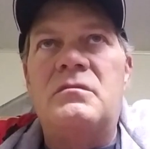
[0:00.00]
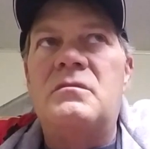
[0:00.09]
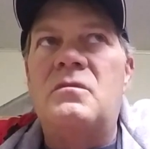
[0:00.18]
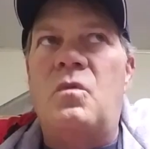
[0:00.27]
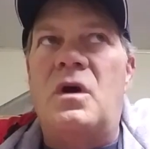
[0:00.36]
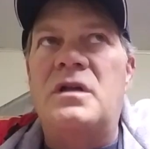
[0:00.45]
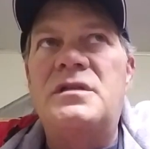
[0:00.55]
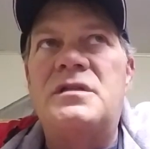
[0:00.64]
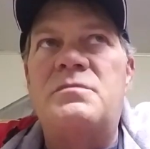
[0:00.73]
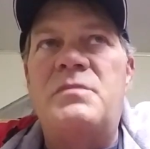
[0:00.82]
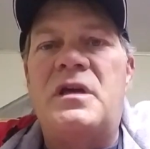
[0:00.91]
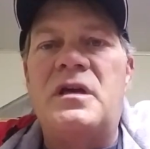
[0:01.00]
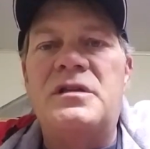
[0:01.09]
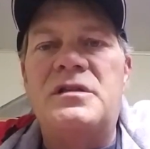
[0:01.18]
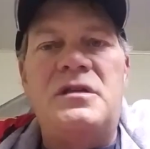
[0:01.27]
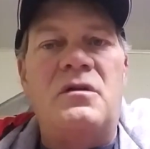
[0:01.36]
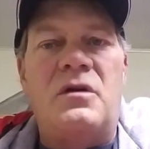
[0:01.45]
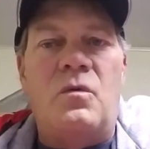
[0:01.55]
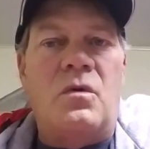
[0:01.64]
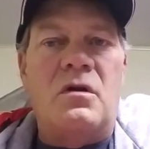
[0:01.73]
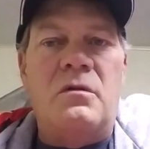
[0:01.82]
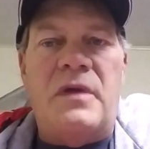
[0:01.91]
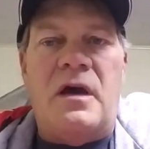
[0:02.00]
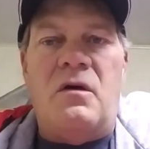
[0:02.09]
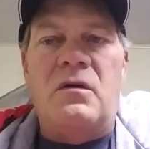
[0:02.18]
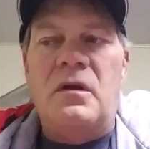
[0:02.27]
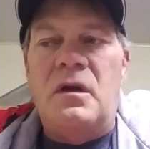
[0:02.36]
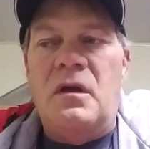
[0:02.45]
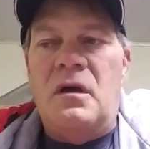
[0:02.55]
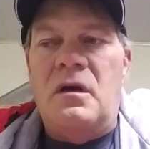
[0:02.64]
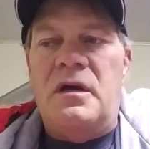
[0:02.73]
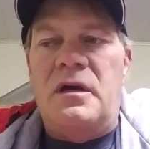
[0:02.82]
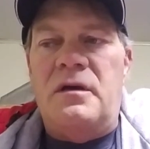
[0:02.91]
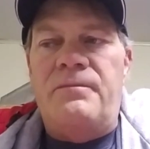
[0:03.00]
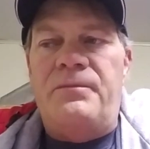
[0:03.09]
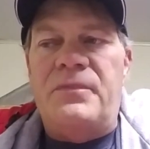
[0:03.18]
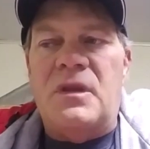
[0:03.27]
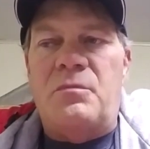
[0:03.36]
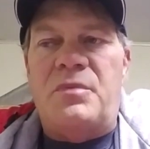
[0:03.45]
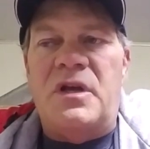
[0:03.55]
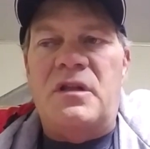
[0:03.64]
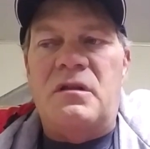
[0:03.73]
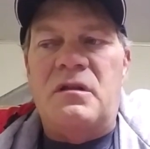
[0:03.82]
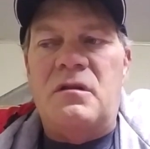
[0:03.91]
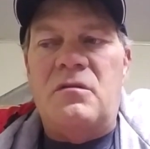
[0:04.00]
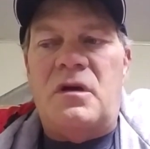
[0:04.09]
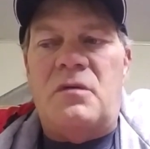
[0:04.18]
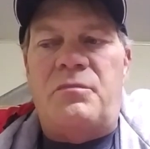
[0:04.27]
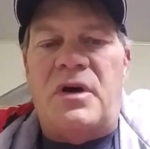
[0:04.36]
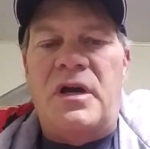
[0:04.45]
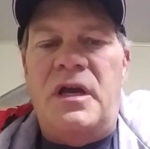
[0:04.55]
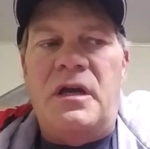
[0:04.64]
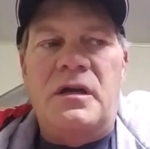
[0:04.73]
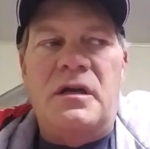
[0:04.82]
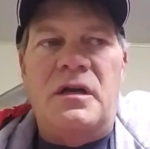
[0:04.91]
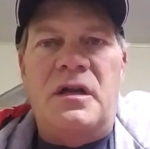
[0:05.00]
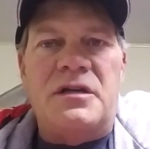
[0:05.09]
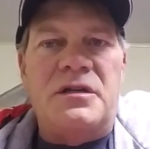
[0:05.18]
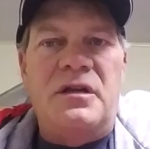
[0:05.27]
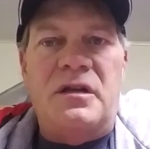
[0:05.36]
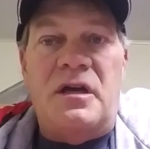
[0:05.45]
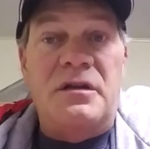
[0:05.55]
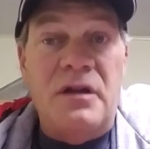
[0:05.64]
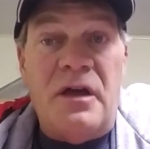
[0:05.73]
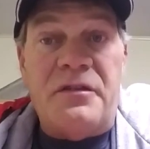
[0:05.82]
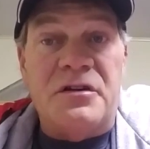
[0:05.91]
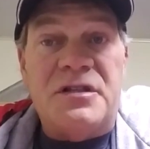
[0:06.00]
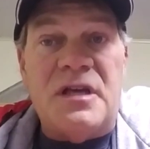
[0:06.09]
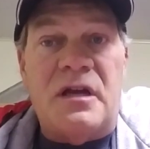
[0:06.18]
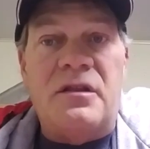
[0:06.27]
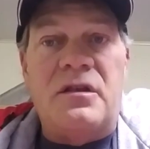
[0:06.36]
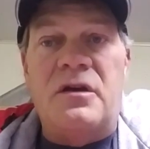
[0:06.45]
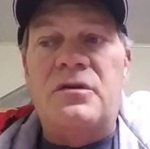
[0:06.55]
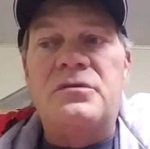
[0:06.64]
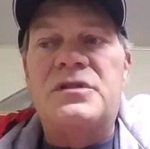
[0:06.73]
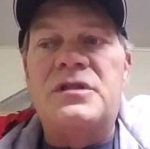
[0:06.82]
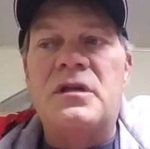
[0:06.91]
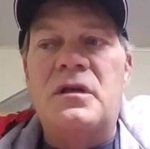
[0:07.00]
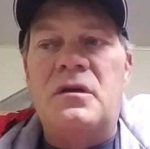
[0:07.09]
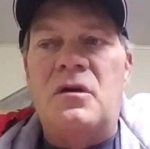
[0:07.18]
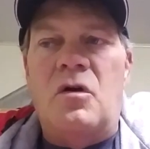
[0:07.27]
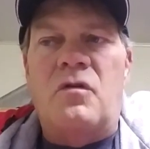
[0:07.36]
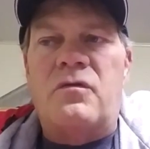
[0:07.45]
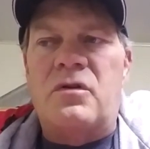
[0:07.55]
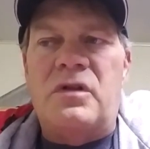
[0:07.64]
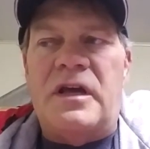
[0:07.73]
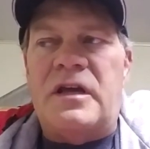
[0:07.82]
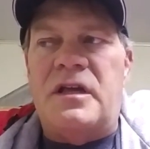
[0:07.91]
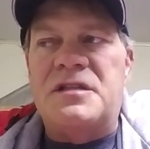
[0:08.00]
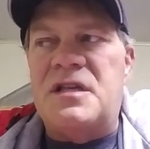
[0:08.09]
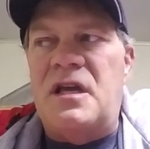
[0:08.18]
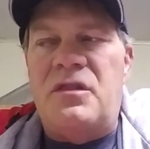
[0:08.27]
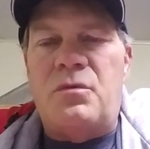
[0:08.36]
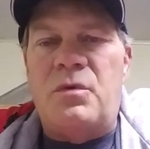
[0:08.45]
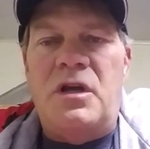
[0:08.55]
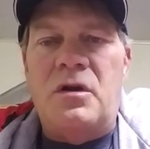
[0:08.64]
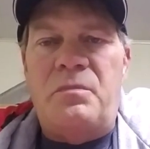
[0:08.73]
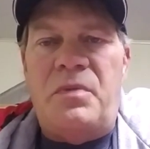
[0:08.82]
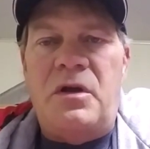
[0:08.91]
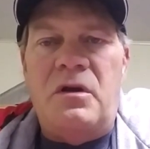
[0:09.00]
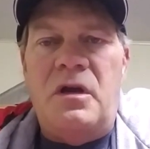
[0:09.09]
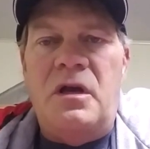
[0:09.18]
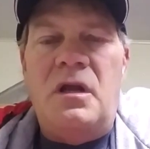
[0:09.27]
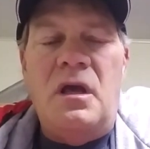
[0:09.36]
once because, you know, I wore them out, but buying another set of those over, like you say, 3-year period